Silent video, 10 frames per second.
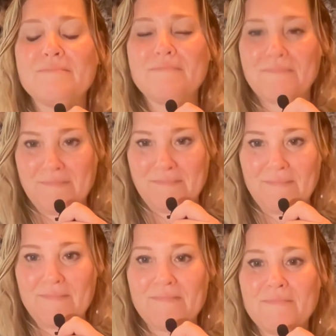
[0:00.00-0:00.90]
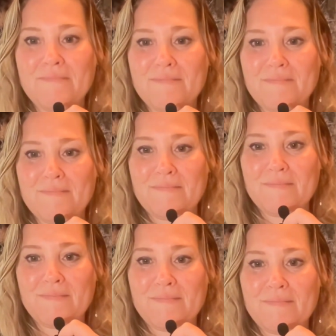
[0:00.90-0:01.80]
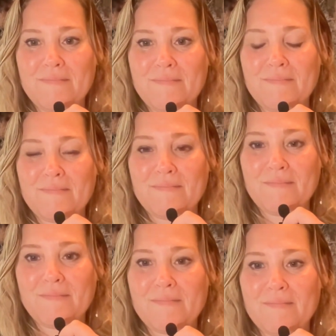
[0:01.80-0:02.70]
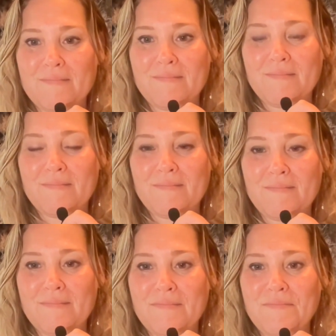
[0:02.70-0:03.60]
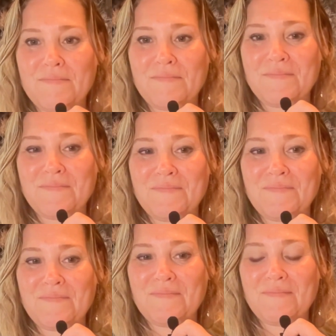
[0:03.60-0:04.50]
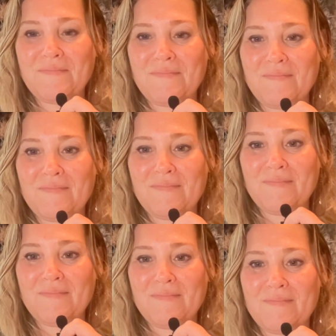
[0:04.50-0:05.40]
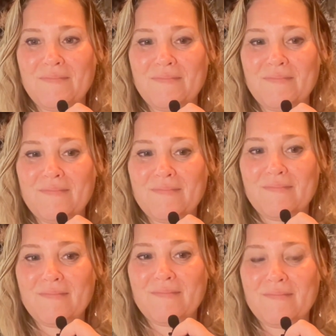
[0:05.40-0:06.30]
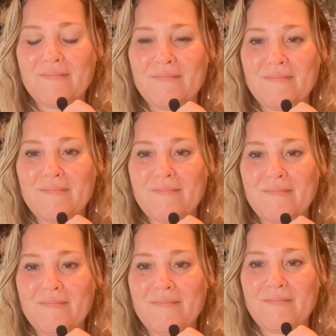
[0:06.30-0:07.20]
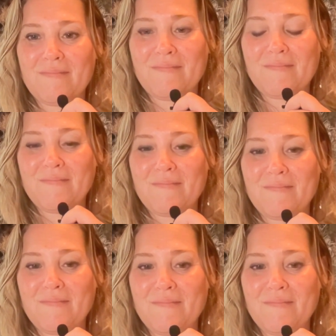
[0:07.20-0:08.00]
(silent)